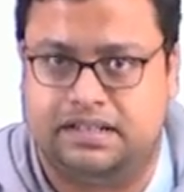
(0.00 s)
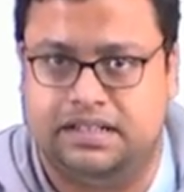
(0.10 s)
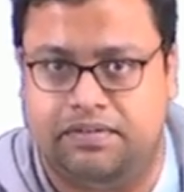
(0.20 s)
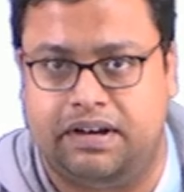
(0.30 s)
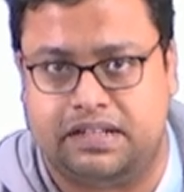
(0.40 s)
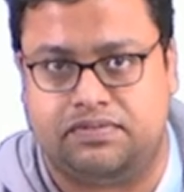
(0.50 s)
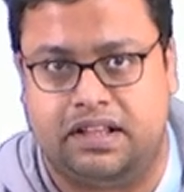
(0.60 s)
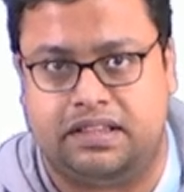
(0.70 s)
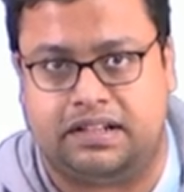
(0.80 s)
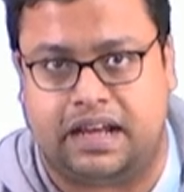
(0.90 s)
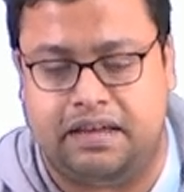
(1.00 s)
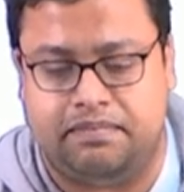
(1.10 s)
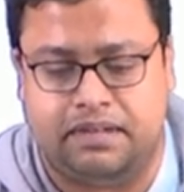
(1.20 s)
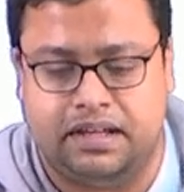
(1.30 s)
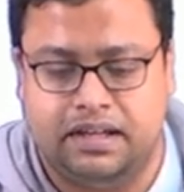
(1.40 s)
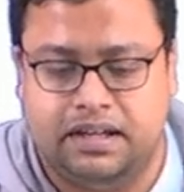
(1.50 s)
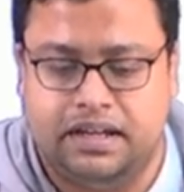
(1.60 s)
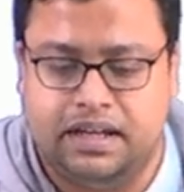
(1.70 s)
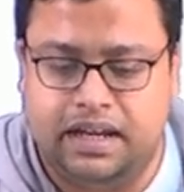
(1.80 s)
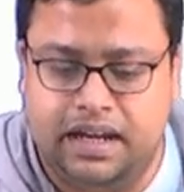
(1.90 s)
j minus 1th time
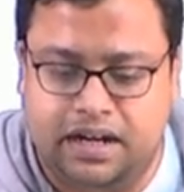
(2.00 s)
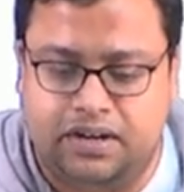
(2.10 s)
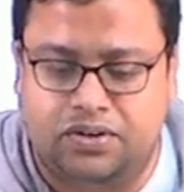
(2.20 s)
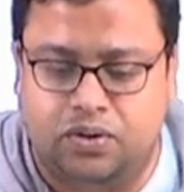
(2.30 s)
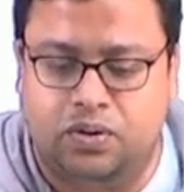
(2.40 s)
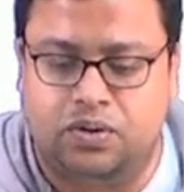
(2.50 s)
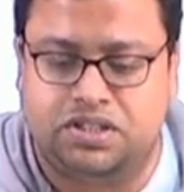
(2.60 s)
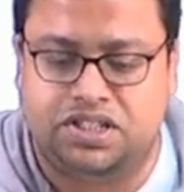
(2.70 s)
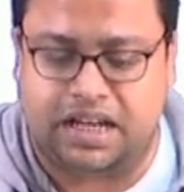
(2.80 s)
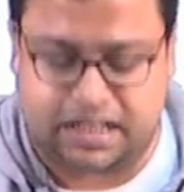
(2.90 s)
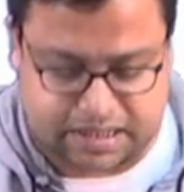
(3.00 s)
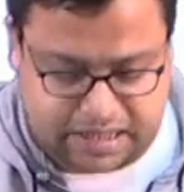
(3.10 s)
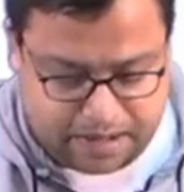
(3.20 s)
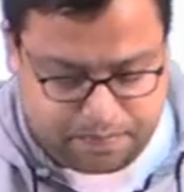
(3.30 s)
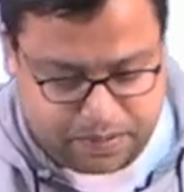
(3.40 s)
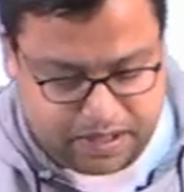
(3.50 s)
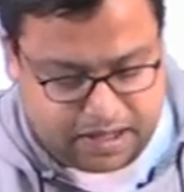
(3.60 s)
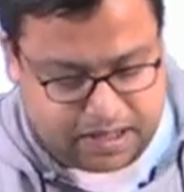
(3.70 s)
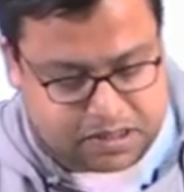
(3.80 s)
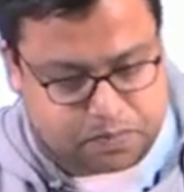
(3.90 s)
into jth time
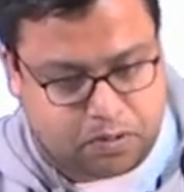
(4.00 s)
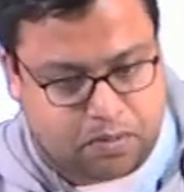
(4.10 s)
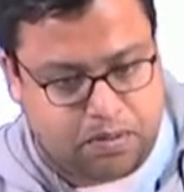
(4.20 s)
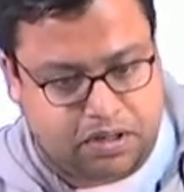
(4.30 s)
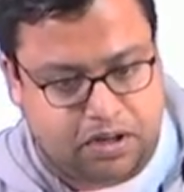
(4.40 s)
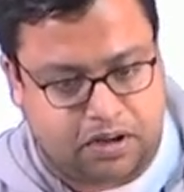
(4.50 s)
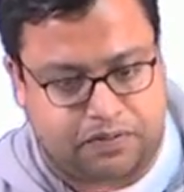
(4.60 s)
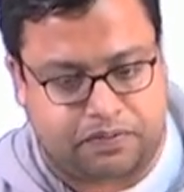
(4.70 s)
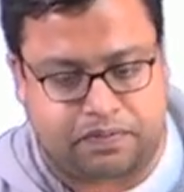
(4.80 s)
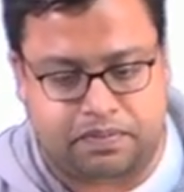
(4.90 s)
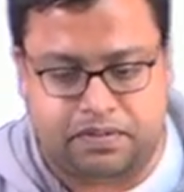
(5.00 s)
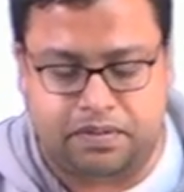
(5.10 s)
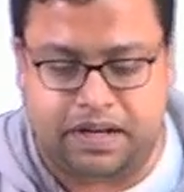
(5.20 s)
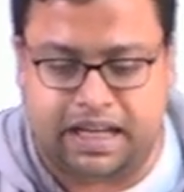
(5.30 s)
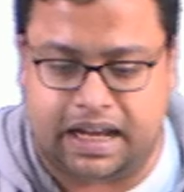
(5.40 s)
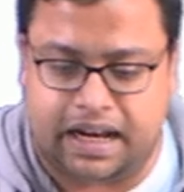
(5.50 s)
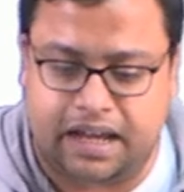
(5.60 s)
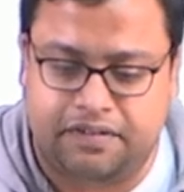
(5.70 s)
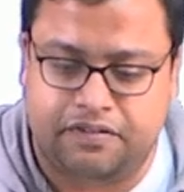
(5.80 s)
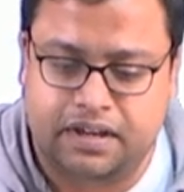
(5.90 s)
period's probability of remaining
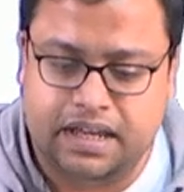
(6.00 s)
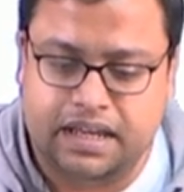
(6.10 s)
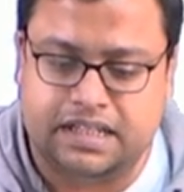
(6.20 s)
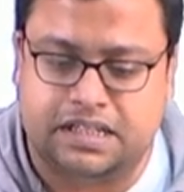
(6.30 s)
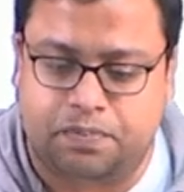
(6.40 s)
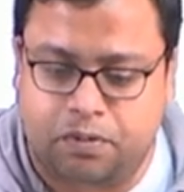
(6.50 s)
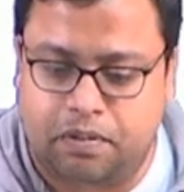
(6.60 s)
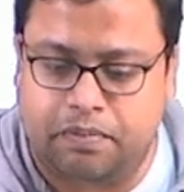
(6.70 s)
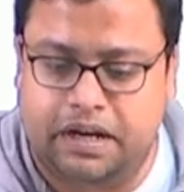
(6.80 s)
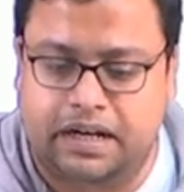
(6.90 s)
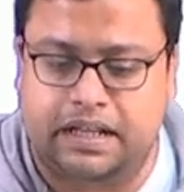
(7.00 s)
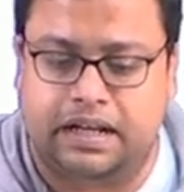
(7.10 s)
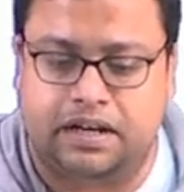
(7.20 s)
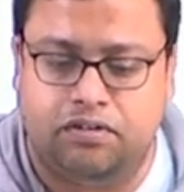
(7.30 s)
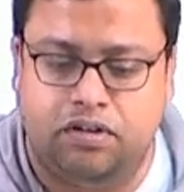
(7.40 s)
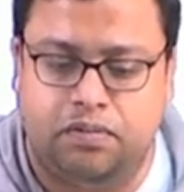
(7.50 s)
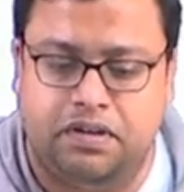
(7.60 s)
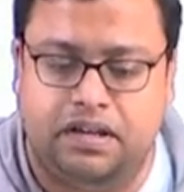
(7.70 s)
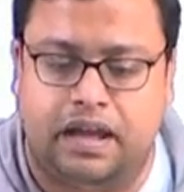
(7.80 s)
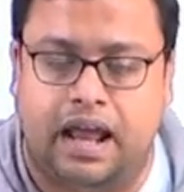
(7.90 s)
alive is the probability that you will
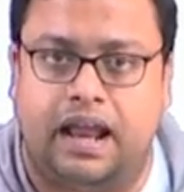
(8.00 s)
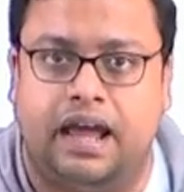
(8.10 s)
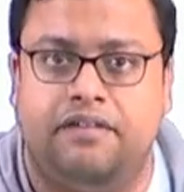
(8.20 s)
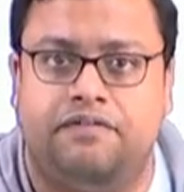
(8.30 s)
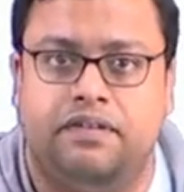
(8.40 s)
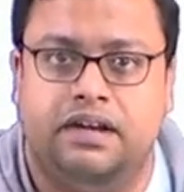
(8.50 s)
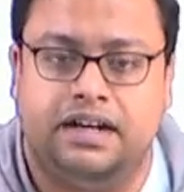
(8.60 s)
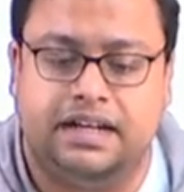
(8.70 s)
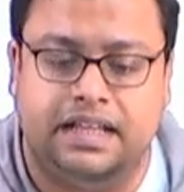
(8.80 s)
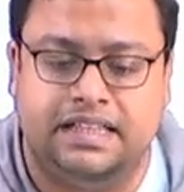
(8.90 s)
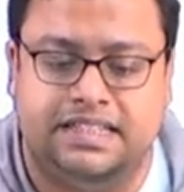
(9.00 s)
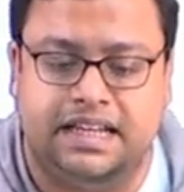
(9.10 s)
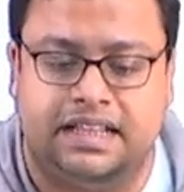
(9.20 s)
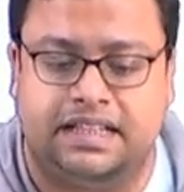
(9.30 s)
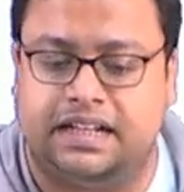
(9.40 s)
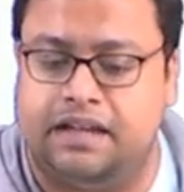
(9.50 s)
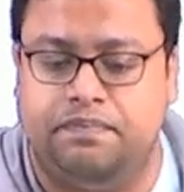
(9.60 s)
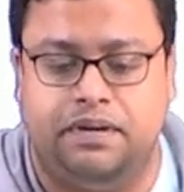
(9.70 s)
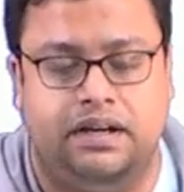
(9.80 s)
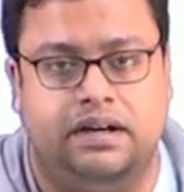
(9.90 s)
be alive till jth
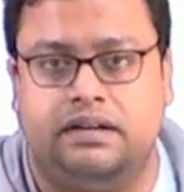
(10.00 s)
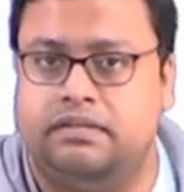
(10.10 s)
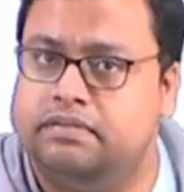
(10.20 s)
time period.